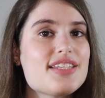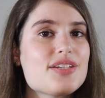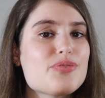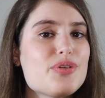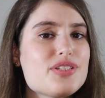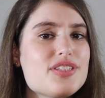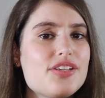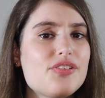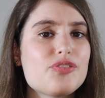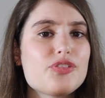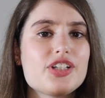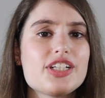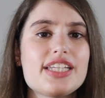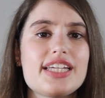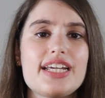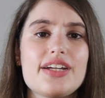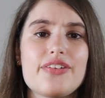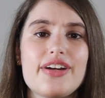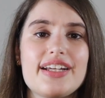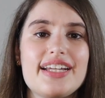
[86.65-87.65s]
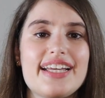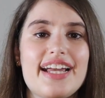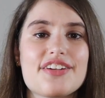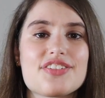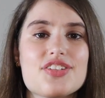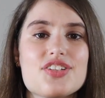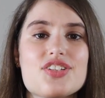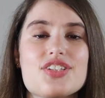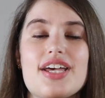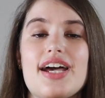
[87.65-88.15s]
It wasn't really a writing
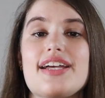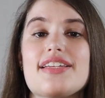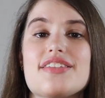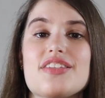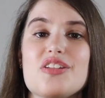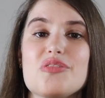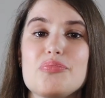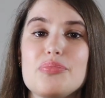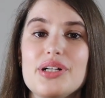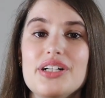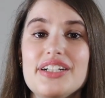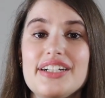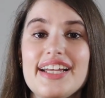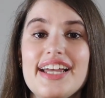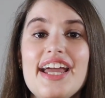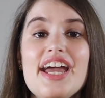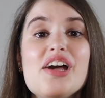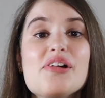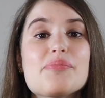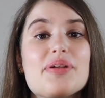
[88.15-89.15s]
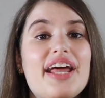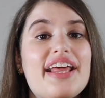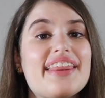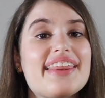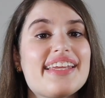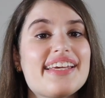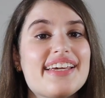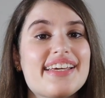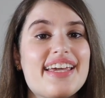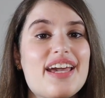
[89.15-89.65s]
exercise in the book, but I
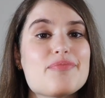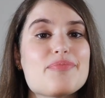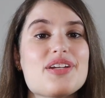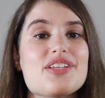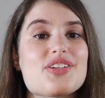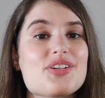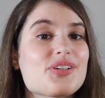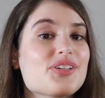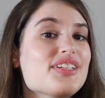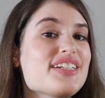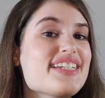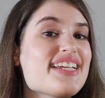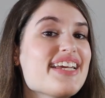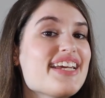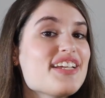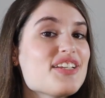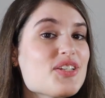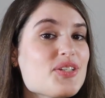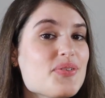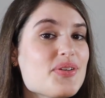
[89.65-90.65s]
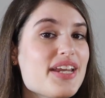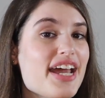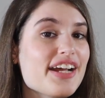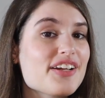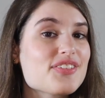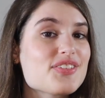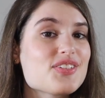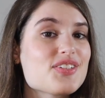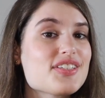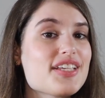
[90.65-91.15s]
think it can be turned into an
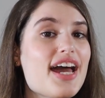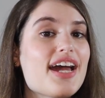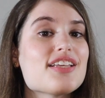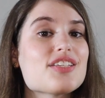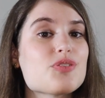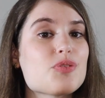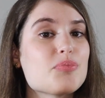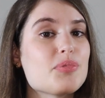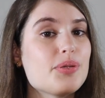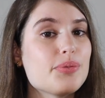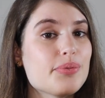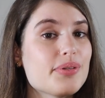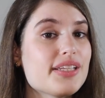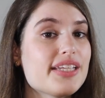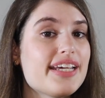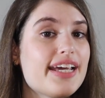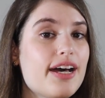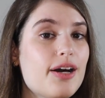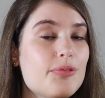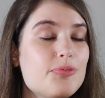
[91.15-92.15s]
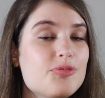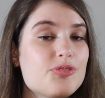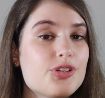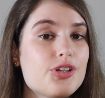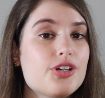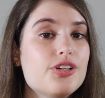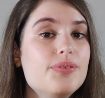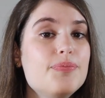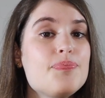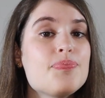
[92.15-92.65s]
exercise that will be really
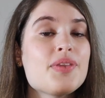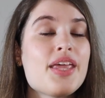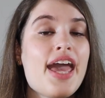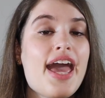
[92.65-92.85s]
helpful.